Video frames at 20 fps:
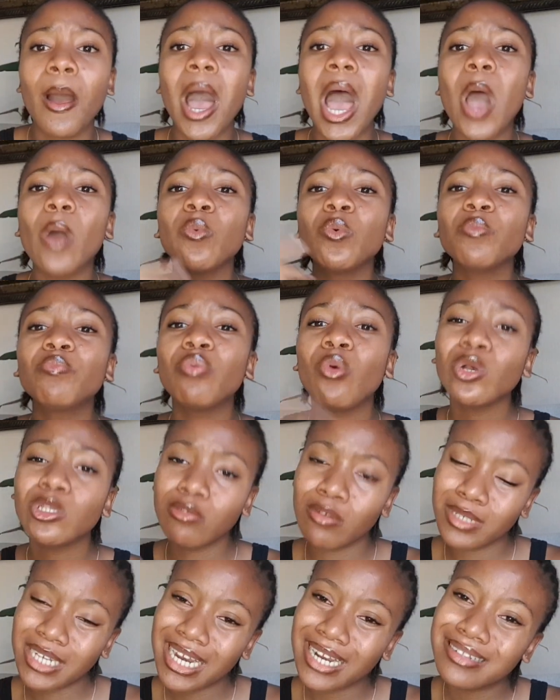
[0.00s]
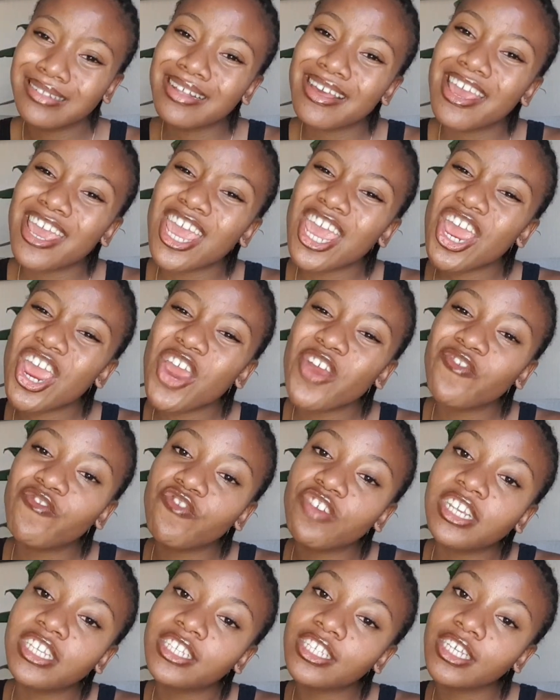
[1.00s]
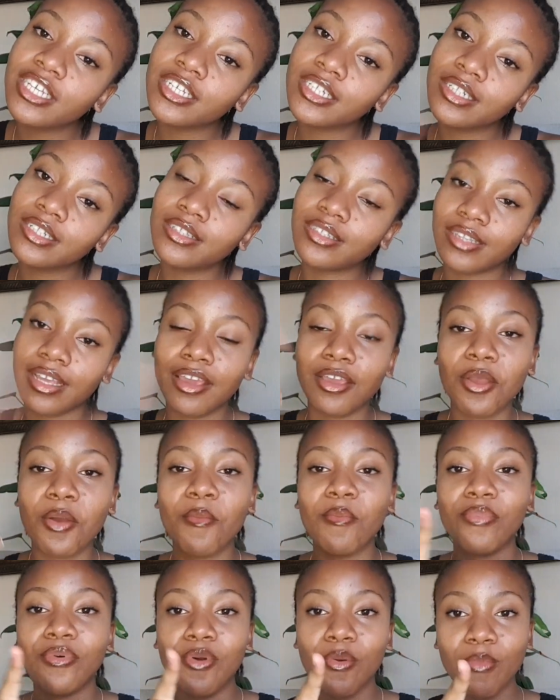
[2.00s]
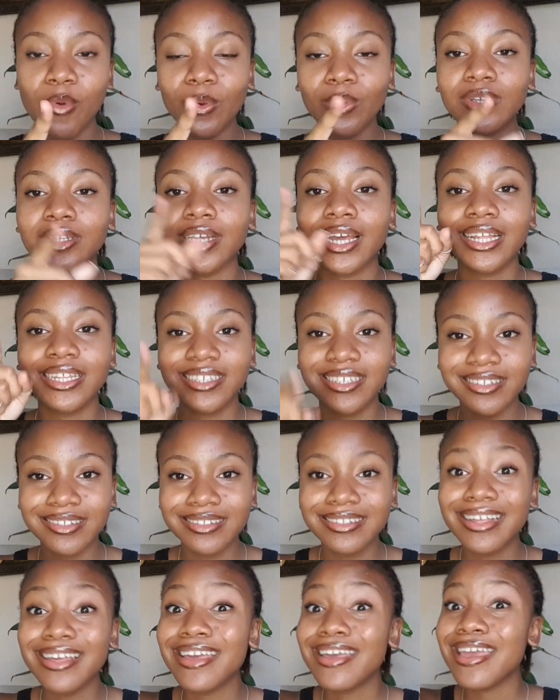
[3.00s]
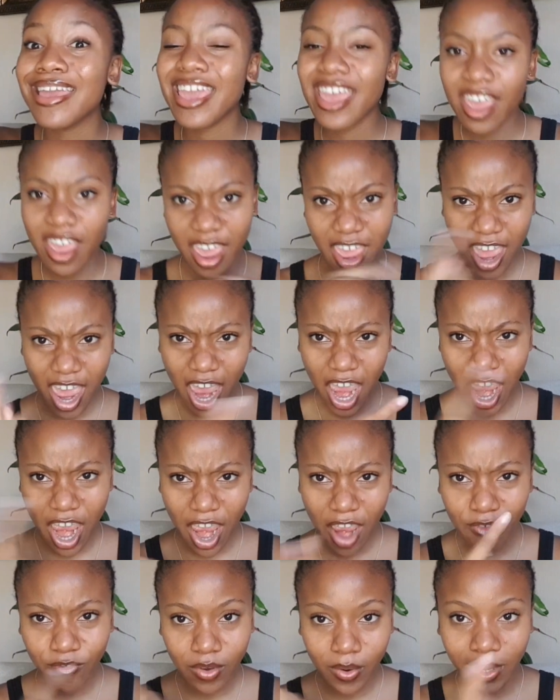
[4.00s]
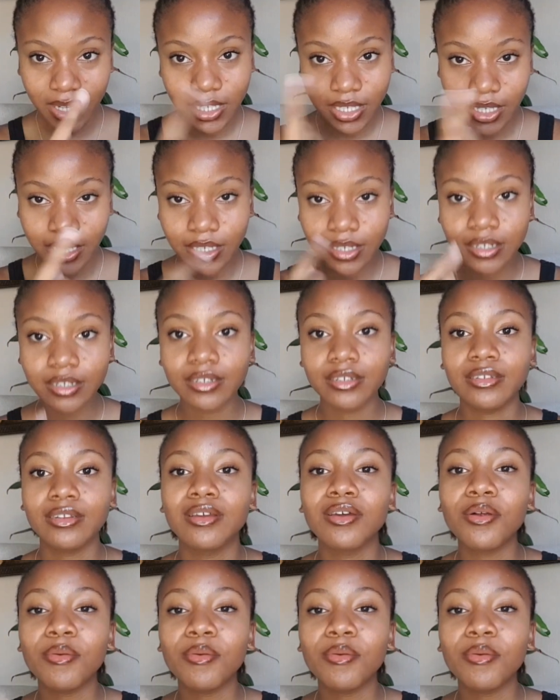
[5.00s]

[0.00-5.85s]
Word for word: I will post on my channel every single day. Promote until everyone sees it.